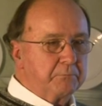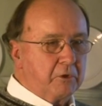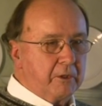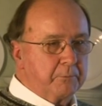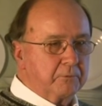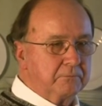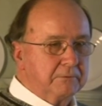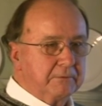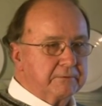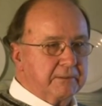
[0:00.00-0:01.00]
Marlborough
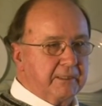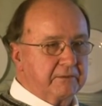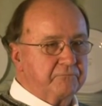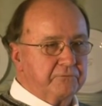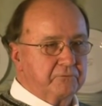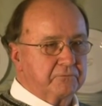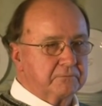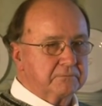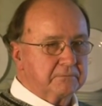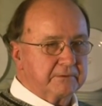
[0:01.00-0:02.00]
that had a
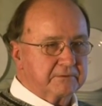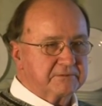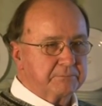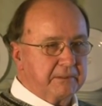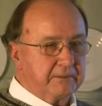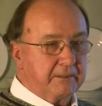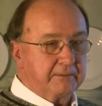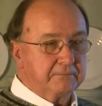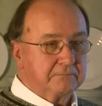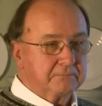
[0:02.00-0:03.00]
funeral like this man had.